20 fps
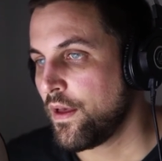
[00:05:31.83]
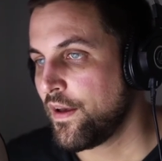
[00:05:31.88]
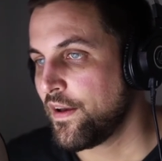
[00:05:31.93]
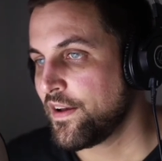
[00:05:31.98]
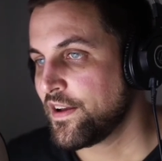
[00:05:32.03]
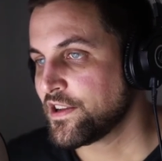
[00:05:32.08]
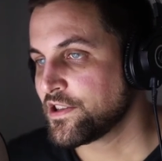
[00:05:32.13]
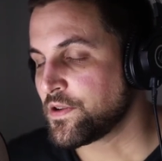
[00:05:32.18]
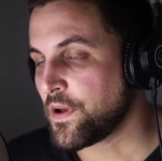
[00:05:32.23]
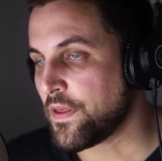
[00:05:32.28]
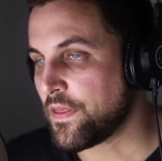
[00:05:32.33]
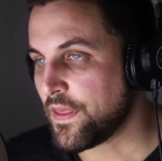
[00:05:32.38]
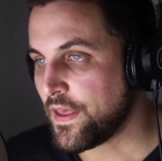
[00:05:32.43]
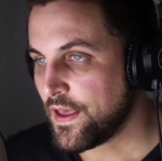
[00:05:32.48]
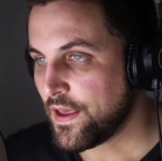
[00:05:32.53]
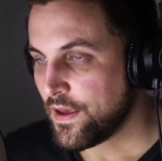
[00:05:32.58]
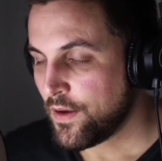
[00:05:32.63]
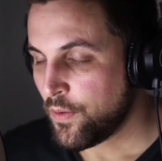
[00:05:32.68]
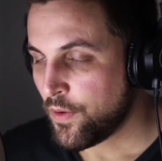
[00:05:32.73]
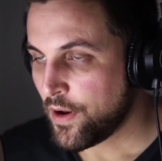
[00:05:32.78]
So I
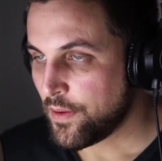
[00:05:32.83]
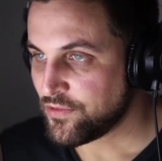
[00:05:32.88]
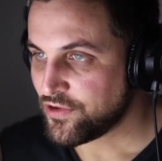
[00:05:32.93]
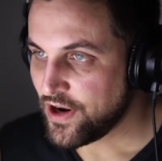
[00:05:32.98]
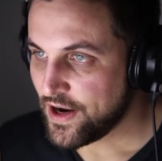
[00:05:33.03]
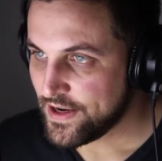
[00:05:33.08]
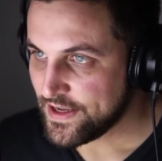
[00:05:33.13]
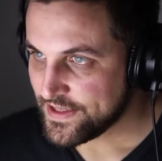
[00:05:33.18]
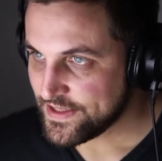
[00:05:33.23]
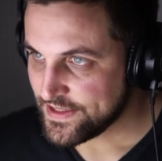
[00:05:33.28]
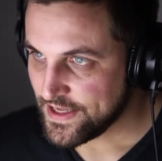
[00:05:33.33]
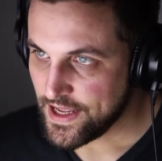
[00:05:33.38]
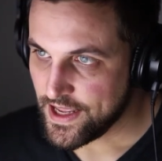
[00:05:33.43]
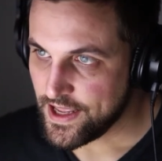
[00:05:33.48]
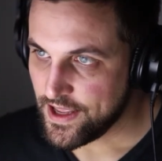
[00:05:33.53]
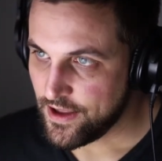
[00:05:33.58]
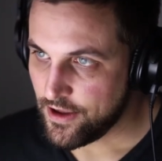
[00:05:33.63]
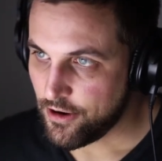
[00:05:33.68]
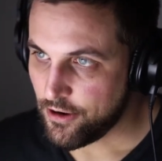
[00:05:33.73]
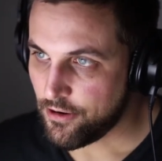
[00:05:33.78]
think what I'm trying to say
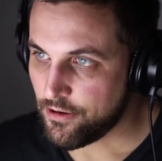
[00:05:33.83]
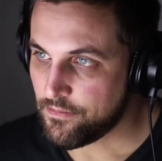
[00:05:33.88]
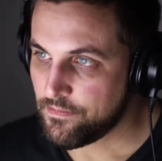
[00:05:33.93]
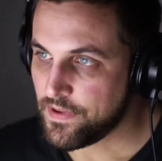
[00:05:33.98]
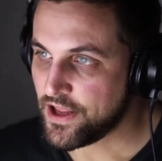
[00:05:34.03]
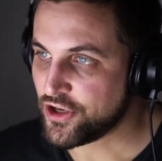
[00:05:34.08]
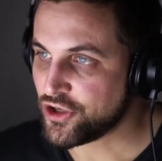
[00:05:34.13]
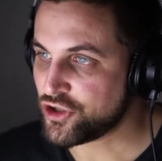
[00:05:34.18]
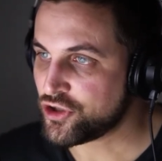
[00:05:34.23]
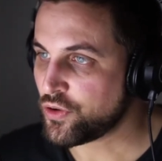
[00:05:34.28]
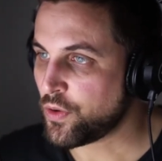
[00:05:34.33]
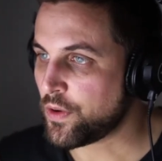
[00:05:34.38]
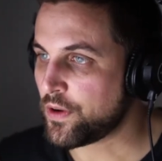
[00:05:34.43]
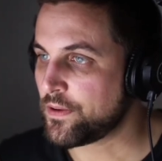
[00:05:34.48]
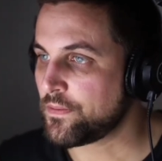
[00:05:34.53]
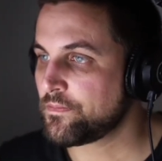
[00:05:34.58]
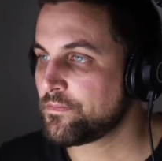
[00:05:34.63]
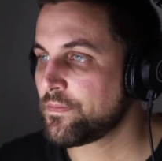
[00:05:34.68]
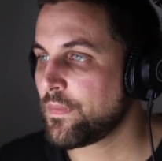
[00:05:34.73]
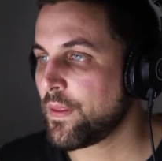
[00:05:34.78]
here, in
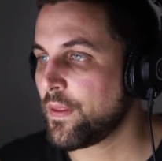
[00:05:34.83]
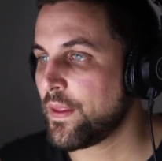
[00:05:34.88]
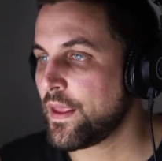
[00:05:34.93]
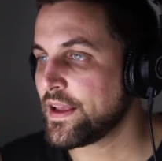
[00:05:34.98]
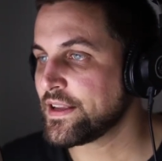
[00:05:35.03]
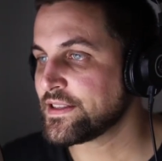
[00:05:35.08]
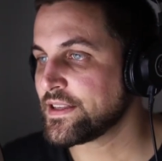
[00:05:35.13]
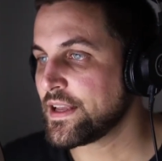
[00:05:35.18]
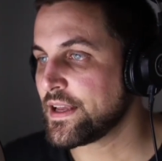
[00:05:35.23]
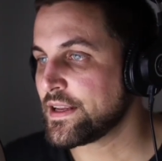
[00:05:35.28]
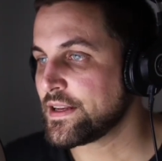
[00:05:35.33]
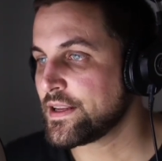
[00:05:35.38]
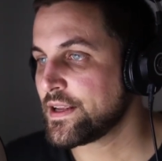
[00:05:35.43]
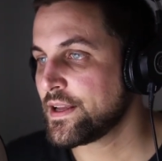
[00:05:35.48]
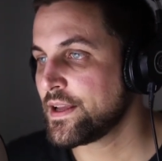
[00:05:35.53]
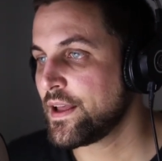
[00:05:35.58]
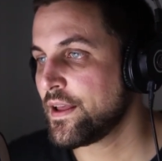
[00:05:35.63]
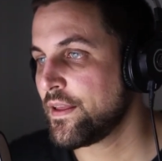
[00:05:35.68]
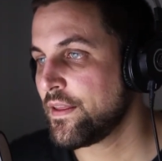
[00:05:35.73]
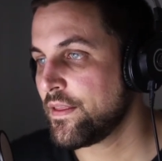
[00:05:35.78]
short, is that
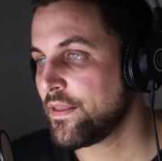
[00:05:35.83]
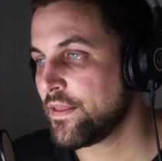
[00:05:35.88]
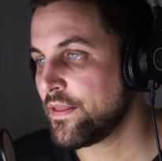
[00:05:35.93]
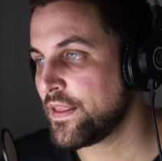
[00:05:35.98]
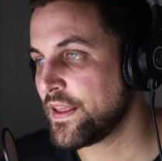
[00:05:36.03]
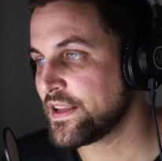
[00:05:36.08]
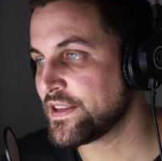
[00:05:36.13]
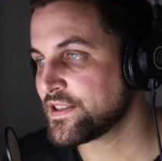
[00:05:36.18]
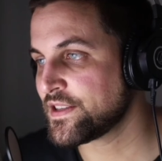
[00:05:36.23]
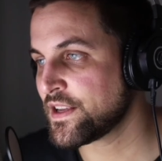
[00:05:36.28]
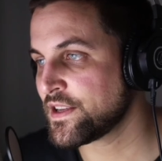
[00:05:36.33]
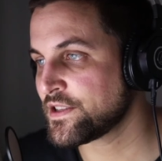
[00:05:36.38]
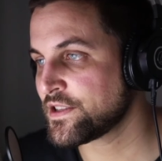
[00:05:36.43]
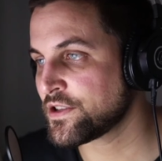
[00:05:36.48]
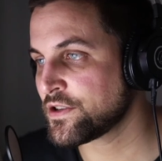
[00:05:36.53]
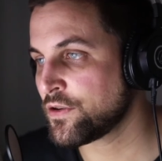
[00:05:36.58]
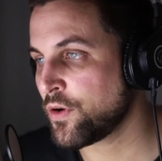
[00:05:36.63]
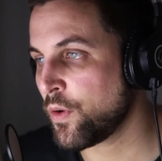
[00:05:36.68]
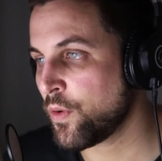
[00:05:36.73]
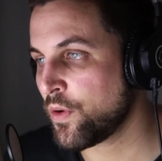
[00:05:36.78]
these
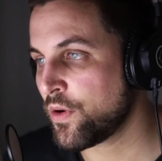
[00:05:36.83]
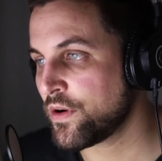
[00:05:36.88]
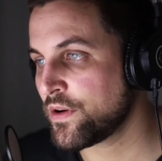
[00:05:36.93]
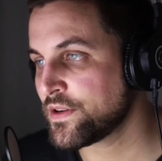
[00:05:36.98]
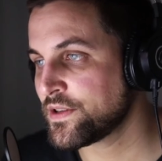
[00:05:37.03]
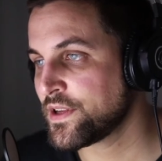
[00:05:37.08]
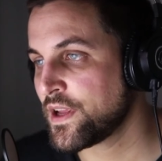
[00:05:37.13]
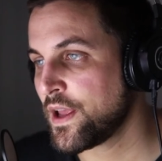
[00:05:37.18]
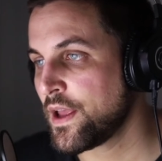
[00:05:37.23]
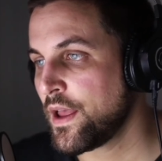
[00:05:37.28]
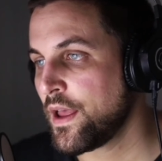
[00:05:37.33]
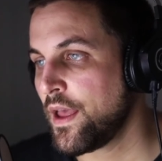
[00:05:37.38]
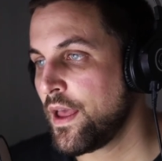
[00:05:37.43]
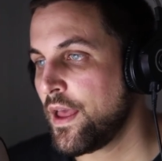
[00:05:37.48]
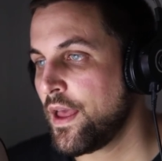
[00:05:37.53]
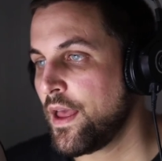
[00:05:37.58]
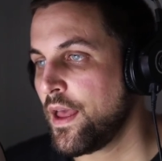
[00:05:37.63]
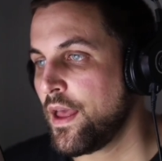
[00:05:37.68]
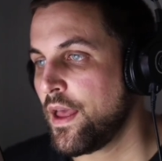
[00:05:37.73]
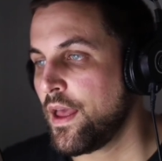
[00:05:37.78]
scores
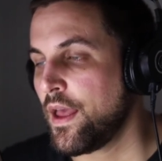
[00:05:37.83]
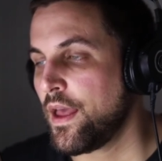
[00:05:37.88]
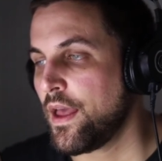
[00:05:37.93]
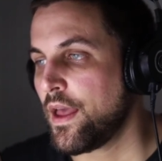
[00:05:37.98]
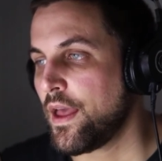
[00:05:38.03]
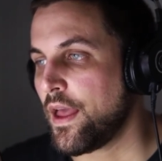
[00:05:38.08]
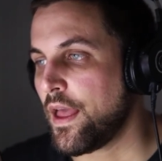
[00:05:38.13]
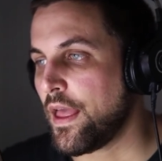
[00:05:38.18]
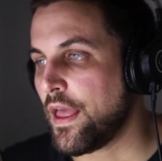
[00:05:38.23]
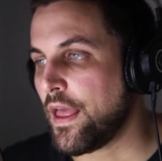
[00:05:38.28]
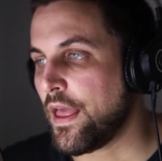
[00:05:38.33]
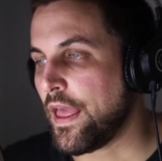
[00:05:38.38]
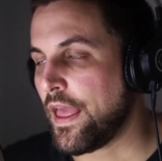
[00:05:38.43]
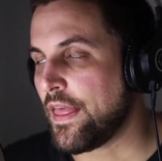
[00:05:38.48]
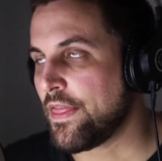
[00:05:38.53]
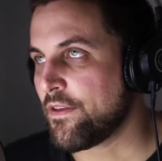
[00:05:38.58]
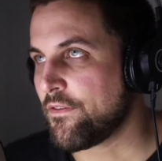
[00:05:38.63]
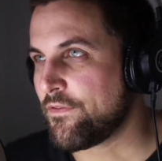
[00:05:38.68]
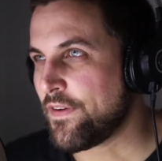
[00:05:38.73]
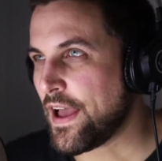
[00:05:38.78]

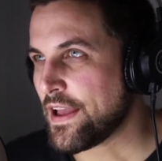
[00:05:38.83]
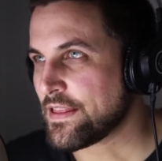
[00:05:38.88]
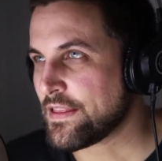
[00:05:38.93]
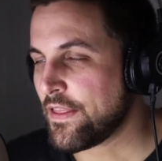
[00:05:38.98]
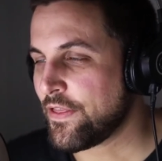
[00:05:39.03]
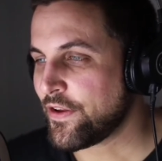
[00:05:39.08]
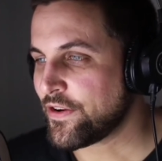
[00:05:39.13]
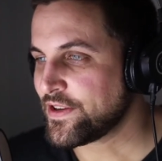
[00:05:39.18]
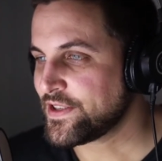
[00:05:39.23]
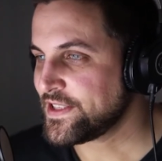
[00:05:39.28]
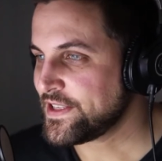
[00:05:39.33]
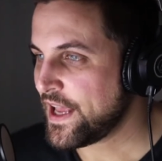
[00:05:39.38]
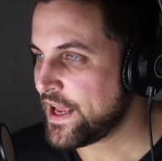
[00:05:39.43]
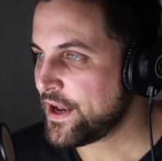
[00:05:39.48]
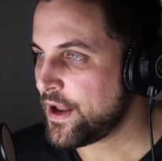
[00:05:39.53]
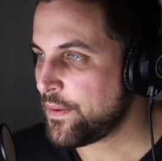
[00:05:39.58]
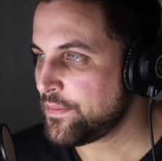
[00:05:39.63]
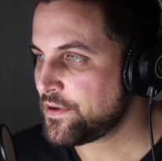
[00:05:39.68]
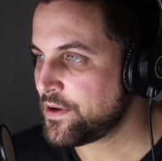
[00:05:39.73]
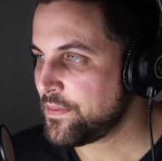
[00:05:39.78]
and the fact that they're set
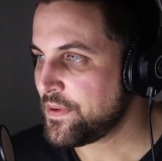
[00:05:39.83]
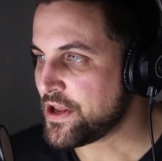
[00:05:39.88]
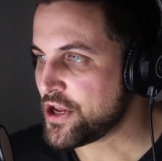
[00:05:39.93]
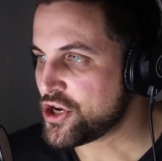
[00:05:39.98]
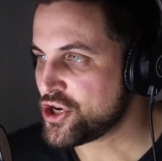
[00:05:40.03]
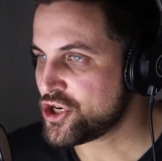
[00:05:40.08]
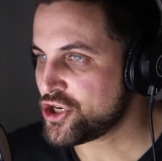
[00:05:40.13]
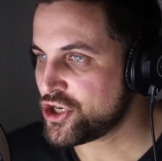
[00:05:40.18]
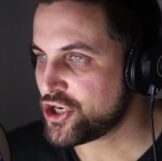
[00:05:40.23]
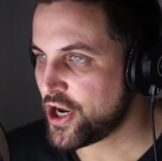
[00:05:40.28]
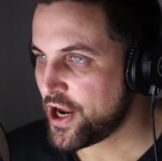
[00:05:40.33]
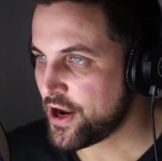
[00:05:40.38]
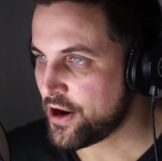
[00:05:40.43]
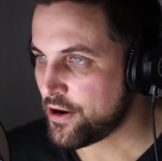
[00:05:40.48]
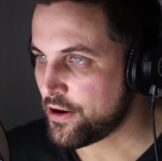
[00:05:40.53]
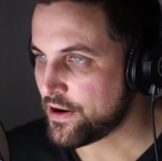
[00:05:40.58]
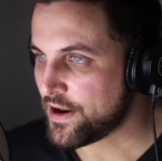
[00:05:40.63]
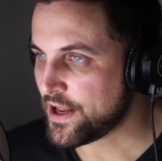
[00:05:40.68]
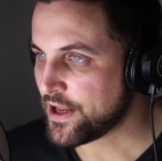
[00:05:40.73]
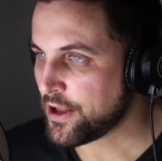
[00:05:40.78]
up to be
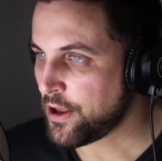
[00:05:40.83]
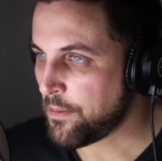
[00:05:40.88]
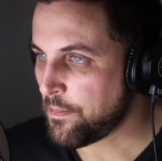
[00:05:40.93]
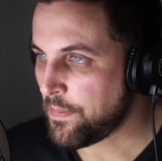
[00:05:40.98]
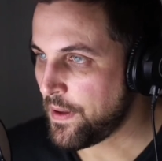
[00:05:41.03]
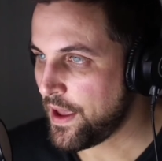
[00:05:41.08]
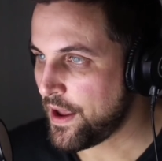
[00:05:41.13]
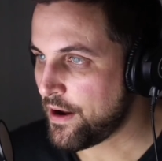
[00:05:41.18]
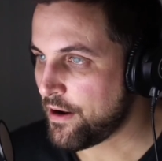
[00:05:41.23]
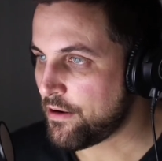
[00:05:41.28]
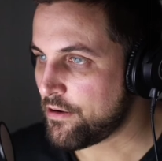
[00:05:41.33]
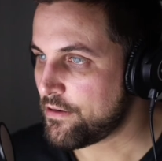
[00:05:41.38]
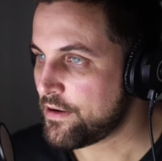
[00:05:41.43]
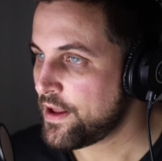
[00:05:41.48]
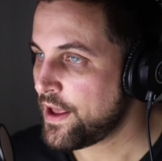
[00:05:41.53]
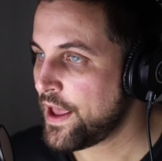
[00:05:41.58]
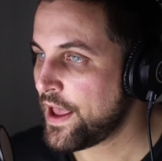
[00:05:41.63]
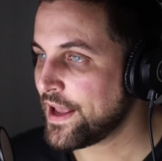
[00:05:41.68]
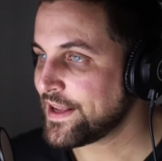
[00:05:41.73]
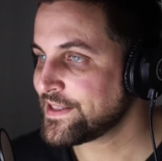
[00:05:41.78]
shared and compared
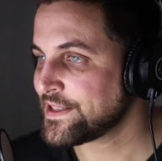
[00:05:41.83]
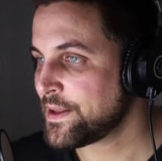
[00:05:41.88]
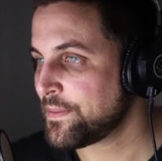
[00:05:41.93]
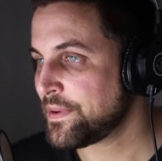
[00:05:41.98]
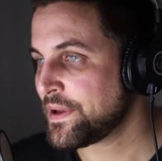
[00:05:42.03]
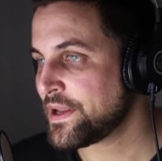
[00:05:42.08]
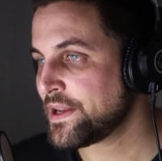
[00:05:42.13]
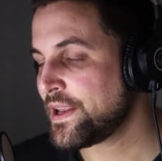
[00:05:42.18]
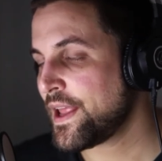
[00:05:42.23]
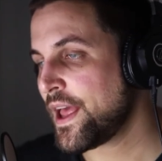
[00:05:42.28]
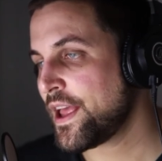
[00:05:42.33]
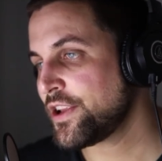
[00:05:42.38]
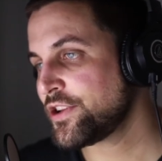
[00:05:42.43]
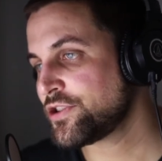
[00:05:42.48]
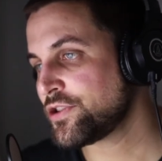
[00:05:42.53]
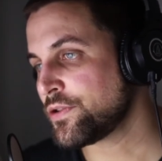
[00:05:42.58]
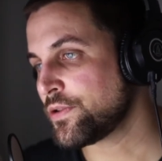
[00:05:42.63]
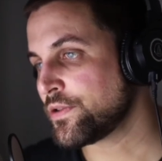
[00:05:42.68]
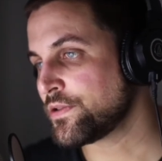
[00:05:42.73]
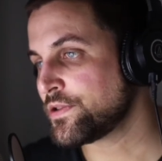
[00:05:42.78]
has the
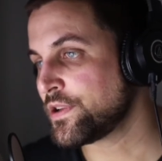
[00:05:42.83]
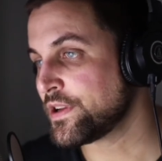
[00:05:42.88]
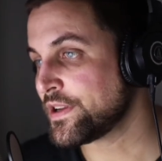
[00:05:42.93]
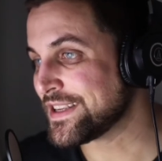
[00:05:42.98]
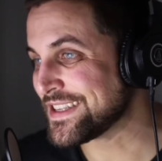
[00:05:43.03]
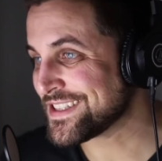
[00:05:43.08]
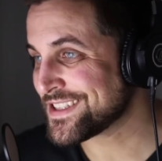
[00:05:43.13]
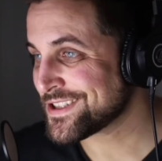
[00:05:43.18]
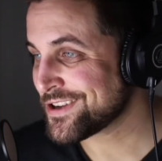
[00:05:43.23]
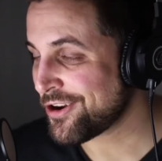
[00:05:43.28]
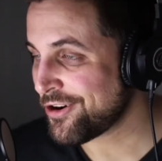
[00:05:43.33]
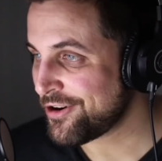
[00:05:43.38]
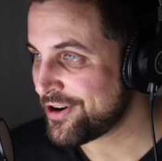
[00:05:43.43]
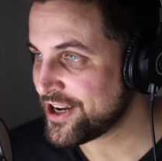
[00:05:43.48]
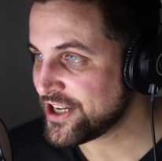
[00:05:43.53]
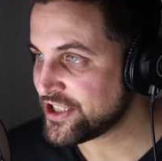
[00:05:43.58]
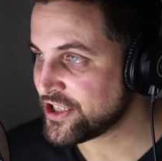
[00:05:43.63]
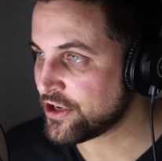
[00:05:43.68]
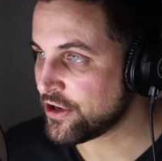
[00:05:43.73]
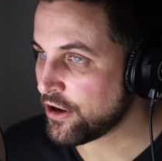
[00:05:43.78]
potential to
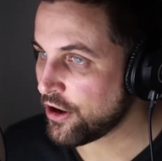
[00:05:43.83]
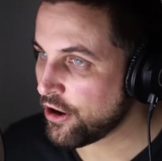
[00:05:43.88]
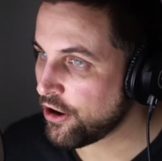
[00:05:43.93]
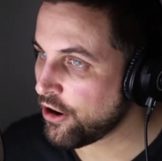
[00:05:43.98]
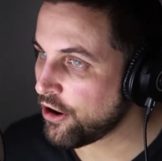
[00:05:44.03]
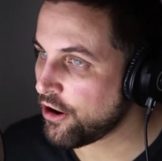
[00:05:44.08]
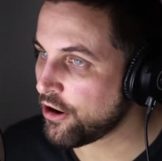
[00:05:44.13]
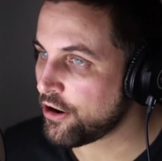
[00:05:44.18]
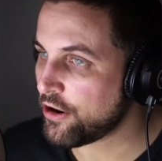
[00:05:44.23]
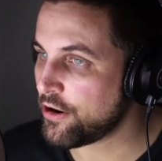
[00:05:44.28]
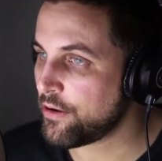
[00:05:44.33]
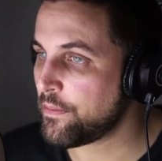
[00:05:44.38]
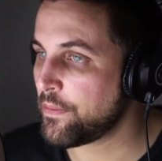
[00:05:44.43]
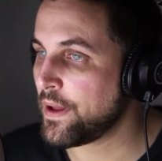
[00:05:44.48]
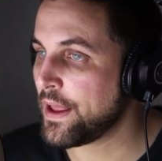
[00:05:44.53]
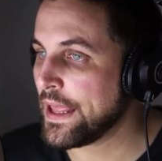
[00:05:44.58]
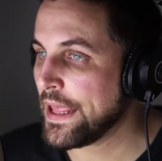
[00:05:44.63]
discourage and harm